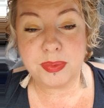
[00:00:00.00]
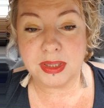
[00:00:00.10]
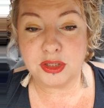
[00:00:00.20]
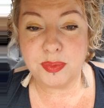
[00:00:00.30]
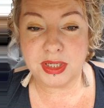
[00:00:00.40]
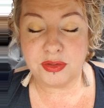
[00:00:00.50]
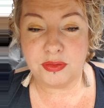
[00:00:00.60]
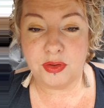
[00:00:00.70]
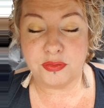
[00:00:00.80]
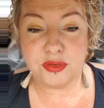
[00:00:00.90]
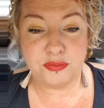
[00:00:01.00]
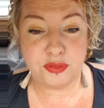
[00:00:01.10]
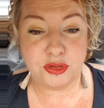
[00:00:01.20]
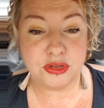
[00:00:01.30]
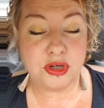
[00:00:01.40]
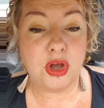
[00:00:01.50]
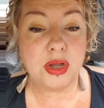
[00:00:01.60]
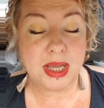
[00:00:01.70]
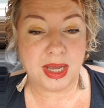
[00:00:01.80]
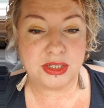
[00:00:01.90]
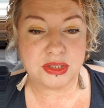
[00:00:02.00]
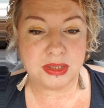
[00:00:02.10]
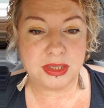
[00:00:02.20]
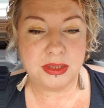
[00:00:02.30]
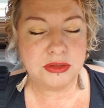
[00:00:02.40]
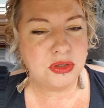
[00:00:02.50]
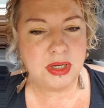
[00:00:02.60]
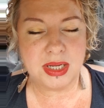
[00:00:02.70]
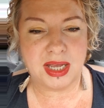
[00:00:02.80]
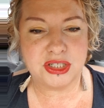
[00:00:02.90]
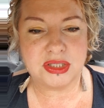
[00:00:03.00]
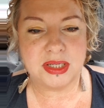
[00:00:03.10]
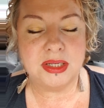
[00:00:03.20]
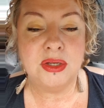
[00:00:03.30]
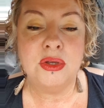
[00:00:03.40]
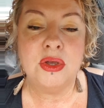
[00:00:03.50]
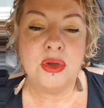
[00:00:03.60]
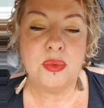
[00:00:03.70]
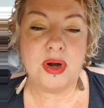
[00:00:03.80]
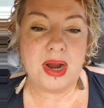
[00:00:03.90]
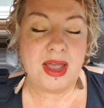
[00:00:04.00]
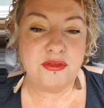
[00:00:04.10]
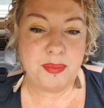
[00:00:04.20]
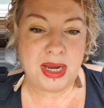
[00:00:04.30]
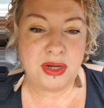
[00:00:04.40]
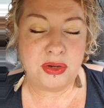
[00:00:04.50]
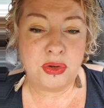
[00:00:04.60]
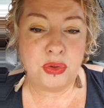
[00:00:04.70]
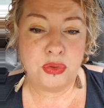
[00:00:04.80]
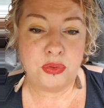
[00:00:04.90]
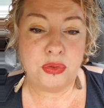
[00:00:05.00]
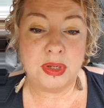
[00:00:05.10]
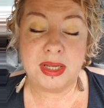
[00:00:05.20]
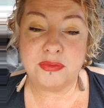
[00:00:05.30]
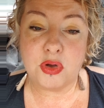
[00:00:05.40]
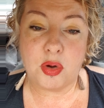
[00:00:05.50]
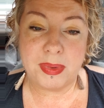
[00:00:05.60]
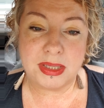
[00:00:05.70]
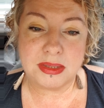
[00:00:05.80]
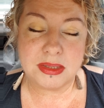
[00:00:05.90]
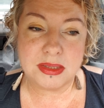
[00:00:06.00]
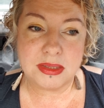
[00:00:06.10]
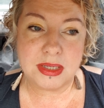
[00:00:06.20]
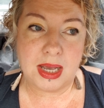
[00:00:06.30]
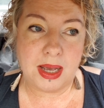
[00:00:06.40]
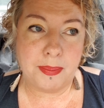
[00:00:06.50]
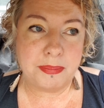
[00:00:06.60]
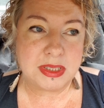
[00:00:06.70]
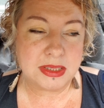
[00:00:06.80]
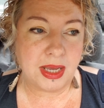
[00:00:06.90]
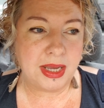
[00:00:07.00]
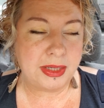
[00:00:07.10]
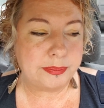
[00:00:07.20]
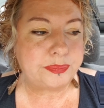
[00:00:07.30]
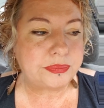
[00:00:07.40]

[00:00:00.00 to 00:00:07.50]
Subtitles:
be a little bit of confusion occasionally, it's only occasionally, where I have men who leave comments saying,